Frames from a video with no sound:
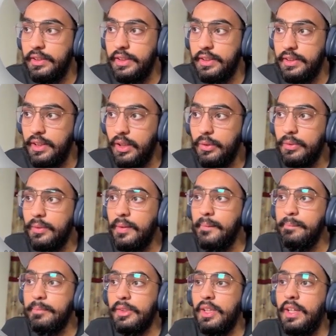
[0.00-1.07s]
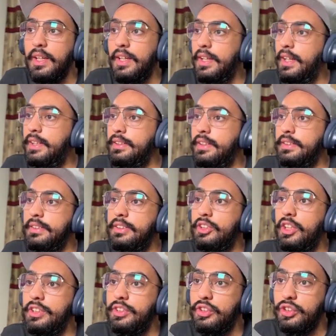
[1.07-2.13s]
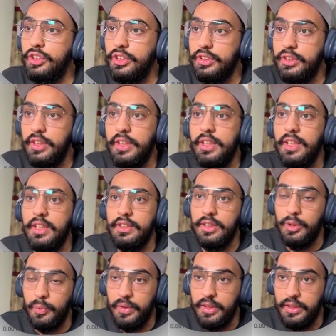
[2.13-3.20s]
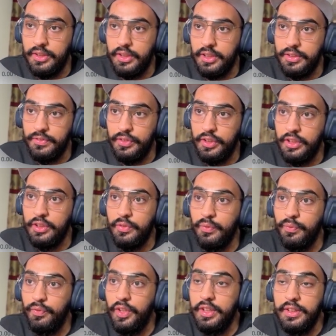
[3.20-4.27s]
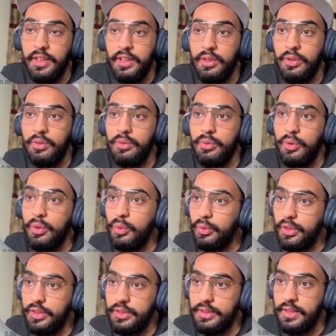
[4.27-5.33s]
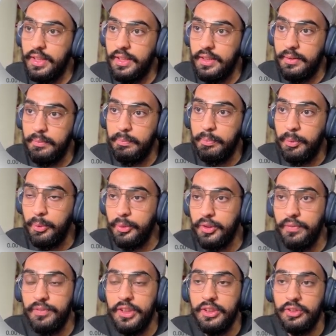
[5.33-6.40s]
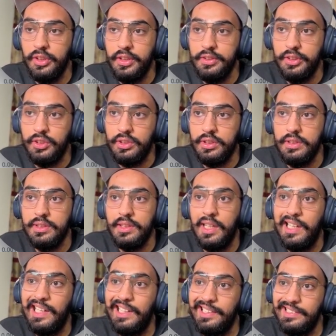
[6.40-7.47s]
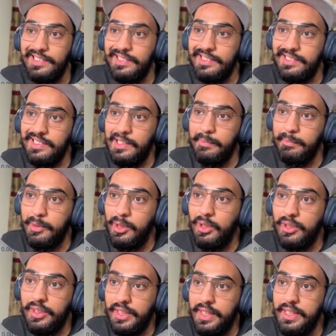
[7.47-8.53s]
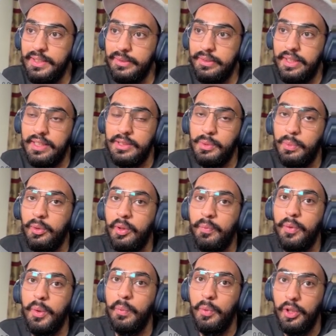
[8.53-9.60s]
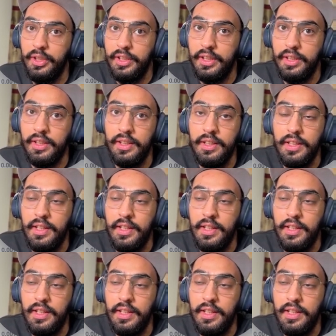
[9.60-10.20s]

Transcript: ETH now. And the other transaction is the ERC20 transfer. And one thing to notice that both of these transactions are in the same block, right? So that's what we wanted.